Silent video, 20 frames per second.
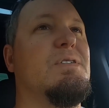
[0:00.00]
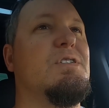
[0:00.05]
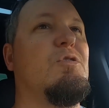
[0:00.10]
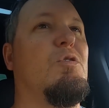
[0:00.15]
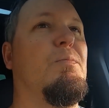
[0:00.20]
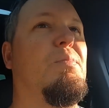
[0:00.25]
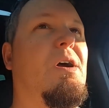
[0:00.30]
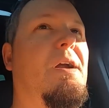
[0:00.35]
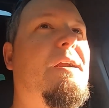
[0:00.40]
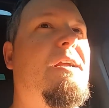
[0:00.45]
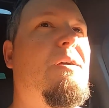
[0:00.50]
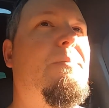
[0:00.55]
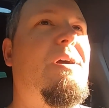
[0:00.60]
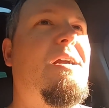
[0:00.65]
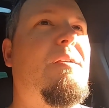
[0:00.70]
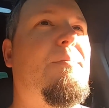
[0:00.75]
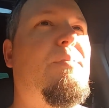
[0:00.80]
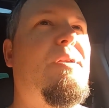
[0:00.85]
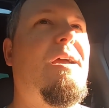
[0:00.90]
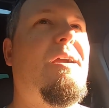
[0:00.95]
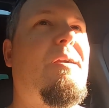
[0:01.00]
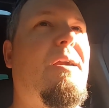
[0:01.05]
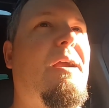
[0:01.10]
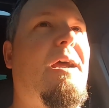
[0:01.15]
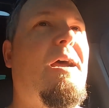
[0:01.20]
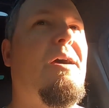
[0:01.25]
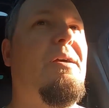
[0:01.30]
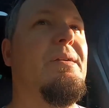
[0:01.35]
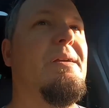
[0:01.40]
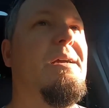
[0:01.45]
So we'll probably come back to the
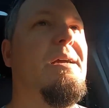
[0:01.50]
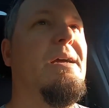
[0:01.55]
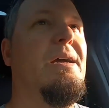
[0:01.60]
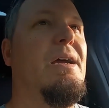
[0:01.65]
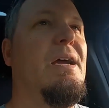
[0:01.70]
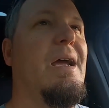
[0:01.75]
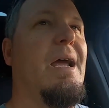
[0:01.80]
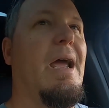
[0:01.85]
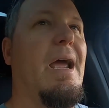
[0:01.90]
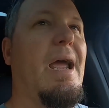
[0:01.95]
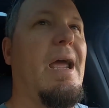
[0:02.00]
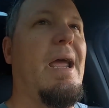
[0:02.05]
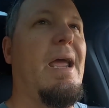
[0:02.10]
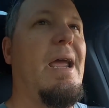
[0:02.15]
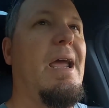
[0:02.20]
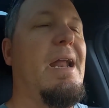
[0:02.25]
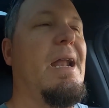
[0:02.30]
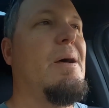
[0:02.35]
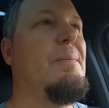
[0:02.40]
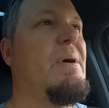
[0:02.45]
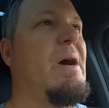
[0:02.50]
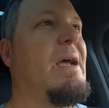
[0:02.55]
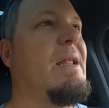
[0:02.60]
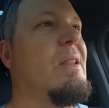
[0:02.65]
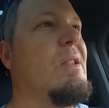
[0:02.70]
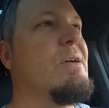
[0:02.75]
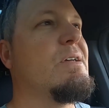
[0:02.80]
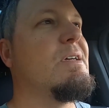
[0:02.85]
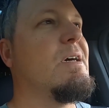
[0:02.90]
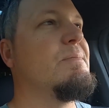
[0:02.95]
playground, and I might
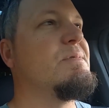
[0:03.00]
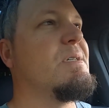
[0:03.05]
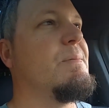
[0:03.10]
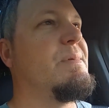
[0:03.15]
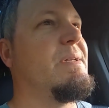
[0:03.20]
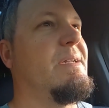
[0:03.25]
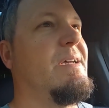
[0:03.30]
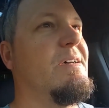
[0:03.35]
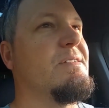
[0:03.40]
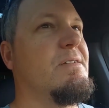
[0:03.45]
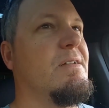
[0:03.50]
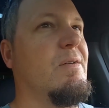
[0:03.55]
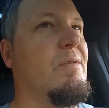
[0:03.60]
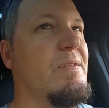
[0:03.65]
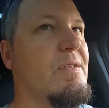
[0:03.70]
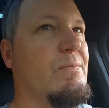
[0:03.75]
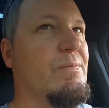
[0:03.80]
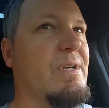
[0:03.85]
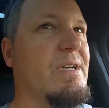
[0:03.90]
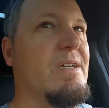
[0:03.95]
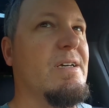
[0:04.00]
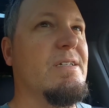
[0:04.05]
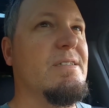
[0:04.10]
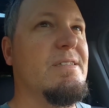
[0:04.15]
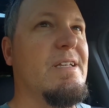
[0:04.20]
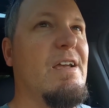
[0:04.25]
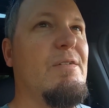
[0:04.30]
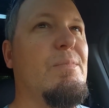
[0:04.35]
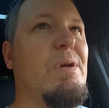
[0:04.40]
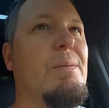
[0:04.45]
look up something else to do with them, because
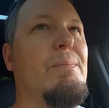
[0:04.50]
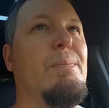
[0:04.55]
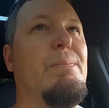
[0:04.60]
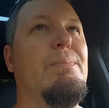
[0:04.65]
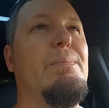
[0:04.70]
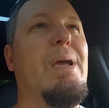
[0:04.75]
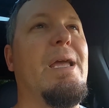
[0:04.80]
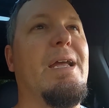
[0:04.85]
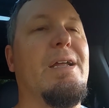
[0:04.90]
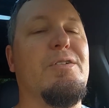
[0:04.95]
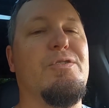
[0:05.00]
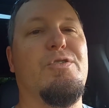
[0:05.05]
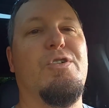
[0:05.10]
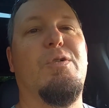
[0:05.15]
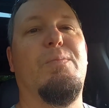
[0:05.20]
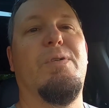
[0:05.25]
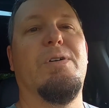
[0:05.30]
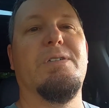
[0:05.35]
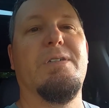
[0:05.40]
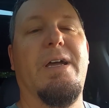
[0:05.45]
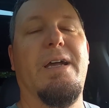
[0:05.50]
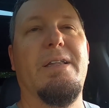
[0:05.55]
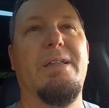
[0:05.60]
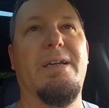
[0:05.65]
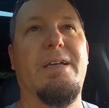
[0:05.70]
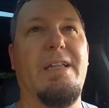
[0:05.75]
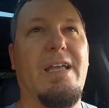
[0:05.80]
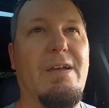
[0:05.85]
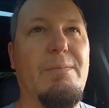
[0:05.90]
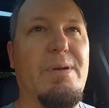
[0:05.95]
they've been being troopers
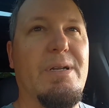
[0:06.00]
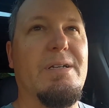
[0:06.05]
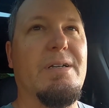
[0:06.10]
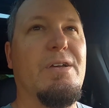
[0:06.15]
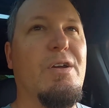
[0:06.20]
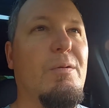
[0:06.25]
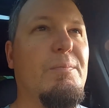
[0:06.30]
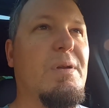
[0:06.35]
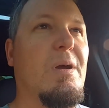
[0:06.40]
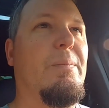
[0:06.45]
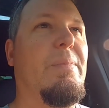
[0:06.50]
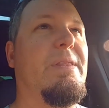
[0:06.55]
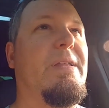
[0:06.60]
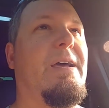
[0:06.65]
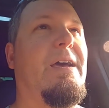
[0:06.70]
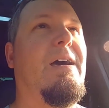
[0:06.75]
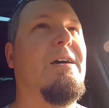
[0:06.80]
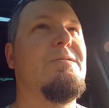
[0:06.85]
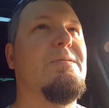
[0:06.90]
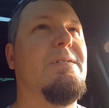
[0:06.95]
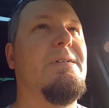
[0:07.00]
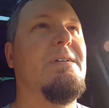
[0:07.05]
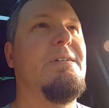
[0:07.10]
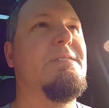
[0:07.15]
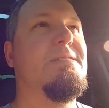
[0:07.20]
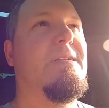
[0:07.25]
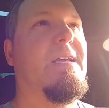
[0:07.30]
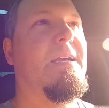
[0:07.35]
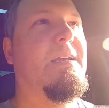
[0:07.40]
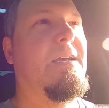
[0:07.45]
lately. They've been cooped up in the house with
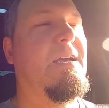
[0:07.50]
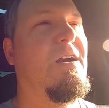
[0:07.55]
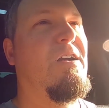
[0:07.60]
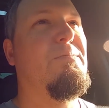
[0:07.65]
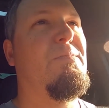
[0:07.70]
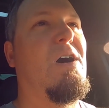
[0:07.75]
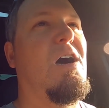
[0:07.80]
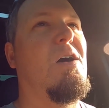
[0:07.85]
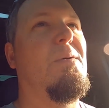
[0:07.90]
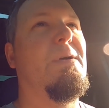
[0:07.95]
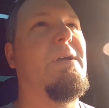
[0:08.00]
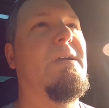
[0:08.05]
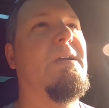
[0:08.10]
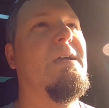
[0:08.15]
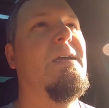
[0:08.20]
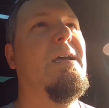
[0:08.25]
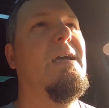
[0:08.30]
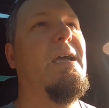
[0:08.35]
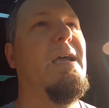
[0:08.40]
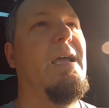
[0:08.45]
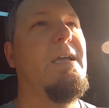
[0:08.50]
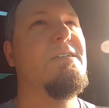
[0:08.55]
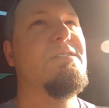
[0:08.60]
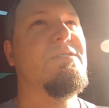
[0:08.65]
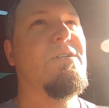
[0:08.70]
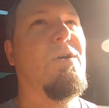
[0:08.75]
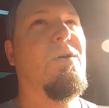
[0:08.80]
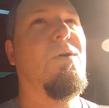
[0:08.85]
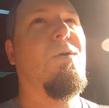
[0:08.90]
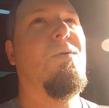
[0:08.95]
us, taking care of mommy,
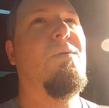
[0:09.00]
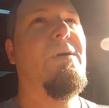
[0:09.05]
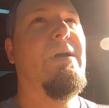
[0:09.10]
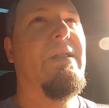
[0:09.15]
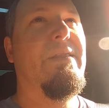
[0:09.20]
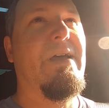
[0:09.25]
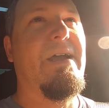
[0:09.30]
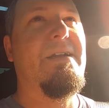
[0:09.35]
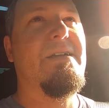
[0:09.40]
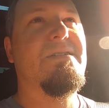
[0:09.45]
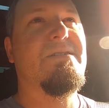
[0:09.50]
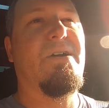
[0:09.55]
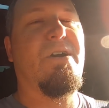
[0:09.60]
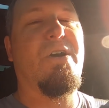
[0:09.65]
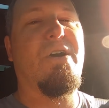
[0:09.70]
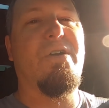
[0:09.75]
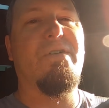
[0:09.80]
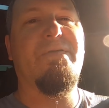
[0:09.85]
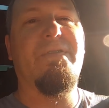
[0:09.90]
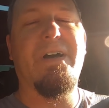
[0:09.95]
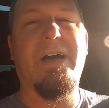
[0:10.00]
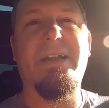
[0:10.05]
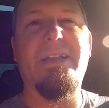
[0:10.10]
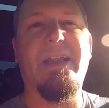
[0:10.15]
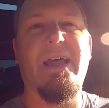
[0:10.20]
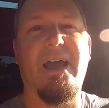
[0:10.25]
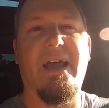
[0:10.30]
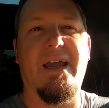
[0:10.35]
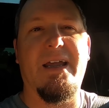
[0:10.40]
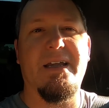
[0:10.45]
so they deserve a
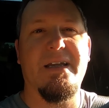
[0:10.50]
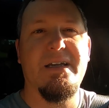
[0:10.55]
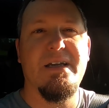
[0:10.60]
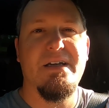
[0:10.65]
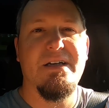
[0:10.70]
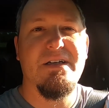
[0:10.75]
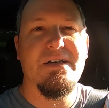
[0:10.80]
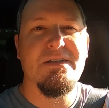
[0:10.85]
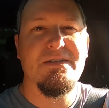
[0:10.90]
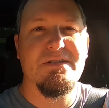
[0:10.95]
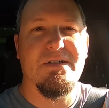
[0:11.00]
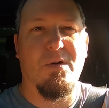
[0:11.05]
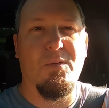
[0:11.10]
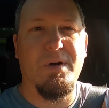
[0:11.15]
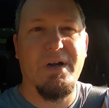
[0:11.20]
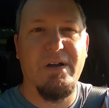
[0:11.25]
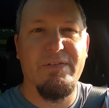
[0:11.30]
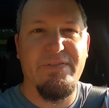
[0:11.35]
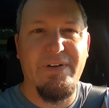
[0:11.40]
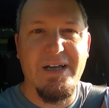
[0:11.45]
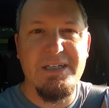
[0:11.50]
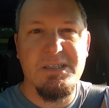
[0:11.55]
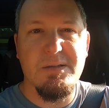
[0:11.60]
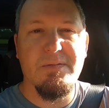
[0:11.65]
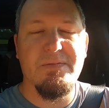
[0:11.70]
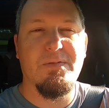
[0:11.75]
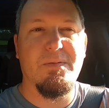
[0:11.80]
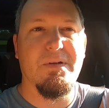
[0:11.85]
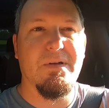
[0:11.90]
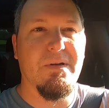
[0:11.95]
day. So we're gonna find
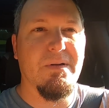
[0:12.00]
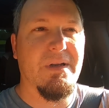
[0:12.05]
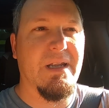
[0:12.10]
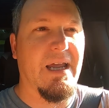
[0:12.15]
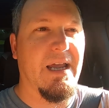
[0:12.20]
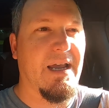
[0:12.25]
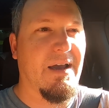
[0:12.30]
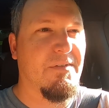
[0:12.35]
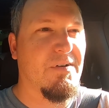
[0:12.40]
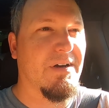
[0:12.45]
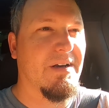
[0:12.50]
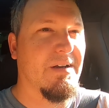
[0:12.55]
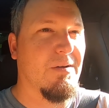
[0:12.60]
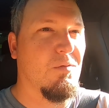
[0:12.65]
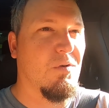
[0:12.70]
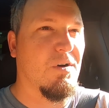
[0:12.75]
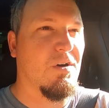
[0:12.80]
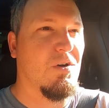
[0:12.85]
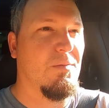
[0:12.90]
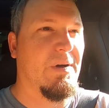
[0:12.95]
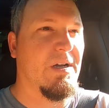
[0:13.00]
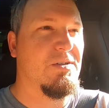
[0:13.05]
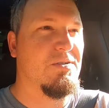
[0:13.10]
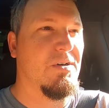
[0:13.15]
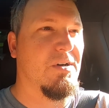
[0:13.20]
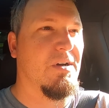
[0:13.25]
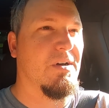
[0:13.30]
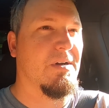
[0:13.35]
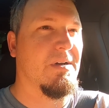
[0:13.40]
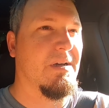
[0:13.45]
something for them to do today after I get done working on my
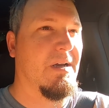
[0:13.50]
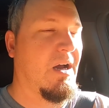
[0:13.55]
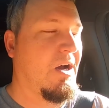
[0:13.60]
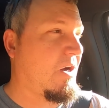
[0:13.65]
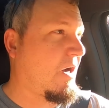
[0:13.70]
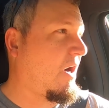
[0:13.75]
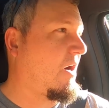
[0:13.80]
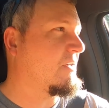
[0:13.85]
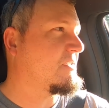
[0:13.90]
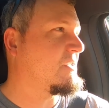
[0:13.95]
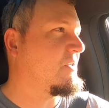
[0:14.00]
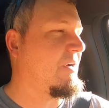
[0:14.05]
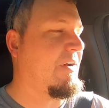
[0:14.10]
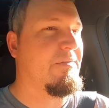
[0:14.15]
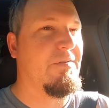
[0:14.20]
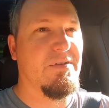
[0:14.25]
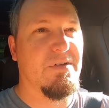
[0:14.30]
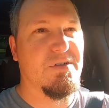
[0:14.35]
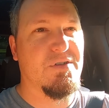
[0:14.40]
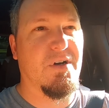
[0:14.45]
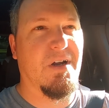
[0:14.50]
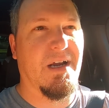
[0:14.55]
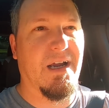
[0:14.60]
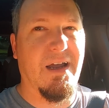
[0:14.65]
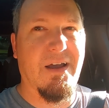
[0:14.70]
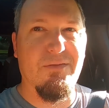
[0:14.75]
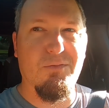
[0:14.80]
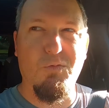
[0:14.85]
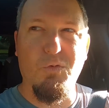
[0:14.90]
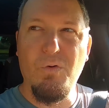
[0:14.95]
truck. Also after the truck, I
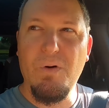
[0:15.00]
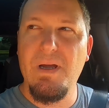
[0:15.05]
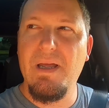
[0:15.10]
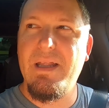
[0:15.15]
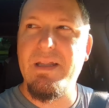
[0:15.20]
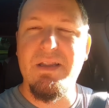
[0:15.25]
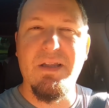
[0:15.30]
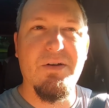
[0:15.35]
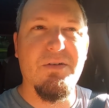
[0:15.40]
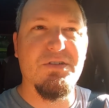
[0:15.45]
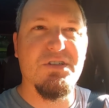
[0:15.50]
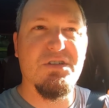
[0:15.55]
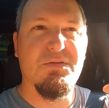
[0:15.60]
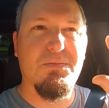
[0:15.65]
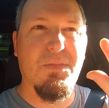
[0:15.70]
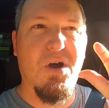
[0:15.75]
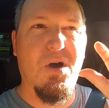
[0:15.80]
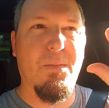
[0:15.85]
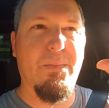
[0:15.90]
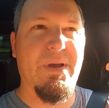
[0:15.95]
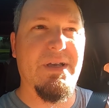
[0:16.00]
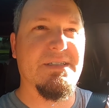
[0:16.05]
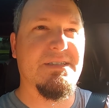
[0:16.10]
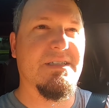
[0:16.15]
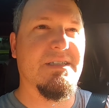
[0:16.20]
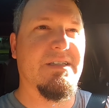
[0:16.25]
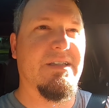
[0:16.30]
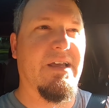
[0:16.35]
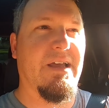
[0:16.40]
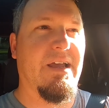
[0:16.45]
have one little small
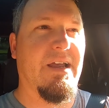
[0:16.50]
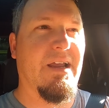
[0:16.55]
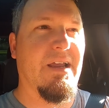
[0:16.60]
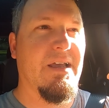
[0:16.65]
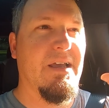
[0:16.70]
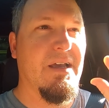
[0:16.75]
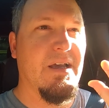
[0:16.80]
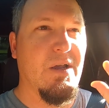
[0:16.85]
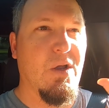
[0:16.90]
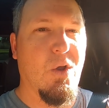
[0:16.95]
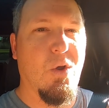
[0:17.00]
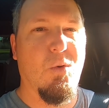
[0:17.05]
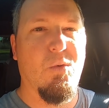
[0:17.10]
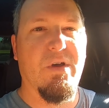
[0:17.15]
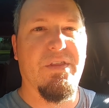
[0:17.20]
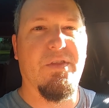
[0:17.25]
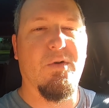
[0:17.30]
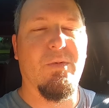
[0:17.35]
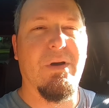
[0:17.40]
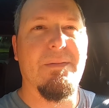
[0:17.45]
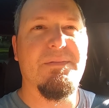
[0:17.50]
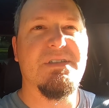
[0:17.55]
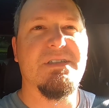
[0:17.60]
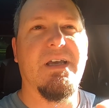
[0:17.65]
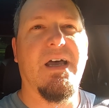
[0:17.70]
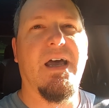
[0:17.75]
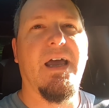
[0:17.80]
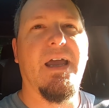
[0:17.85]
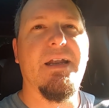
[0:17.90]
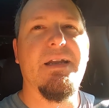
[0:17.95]
business thing with the
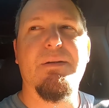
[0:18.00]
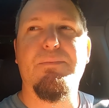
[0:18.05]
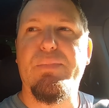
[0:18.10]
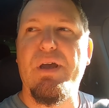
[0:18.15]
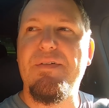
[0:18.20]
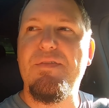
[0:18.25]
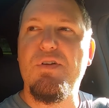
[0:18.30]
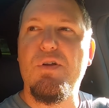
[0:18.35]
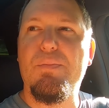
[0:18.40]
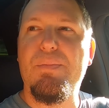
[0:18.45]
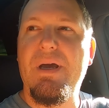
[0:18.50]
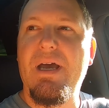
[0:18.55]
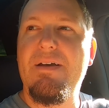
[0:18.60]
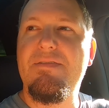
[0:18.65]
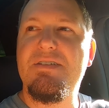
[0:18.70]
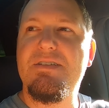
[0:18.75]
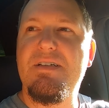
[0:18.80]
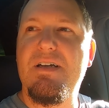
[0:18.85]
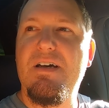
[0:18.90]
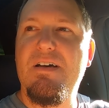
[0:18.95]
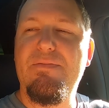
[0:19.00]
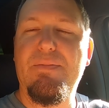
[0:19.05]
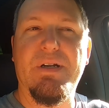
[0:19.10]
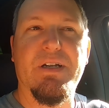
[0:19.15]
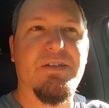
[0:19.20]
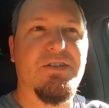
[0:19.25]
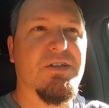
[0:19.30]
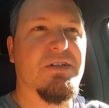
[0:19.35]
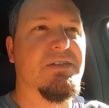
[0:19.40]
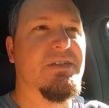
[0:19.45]
website and paving new path stuff, but
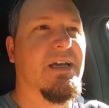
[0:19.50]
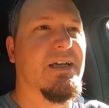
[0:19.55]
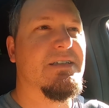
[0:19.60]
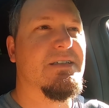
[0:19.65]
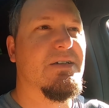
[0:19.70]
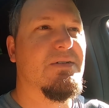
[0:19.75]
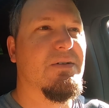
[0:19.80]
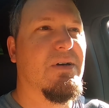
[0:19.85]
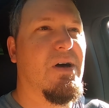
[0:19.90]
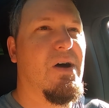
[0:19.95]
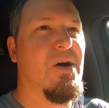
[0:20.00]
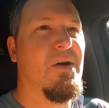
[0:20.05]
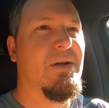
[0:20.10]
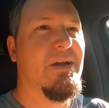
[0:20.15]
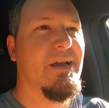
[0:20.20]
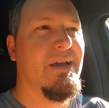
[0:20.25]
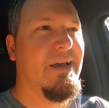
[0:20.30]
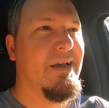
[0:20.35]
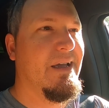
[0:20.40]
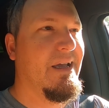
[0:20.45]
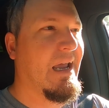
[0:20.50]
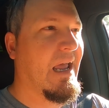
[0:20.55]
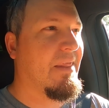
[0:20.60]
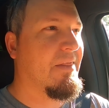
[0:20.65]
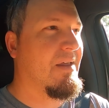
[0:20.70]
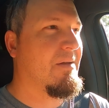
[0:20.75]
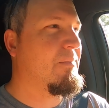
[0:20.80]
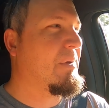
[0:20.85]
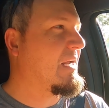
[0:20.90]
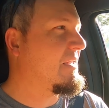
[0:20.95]
it shouldn't take too long.
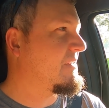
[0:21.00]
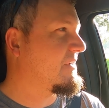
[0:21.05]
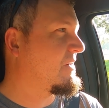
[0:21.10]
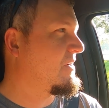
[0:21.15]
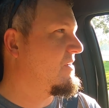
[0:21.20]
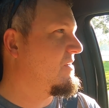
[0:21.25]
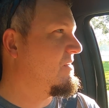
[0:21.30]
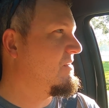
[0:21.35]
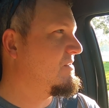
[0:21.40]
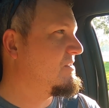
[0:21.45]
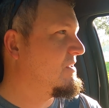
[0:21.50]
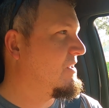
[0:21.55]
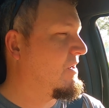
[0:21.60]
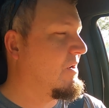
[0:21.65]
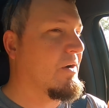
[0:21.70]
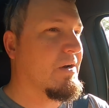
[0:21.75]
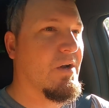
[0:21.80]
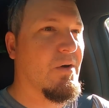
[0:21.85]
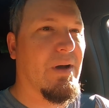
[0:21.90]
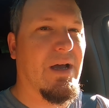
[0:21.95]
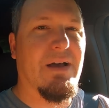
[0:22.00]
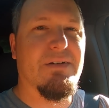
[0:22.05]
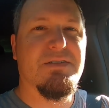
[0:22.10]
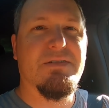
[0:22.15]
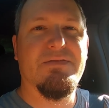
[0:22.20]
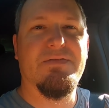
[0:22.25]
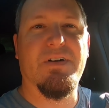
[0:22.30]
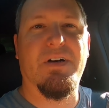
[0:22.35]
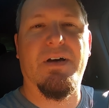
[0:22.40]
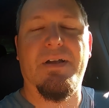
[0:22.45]
And then me and the girls are gonna go have
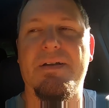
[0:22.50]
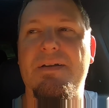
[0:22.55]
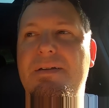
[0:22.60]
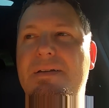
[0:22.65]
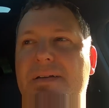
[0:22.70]
some fun.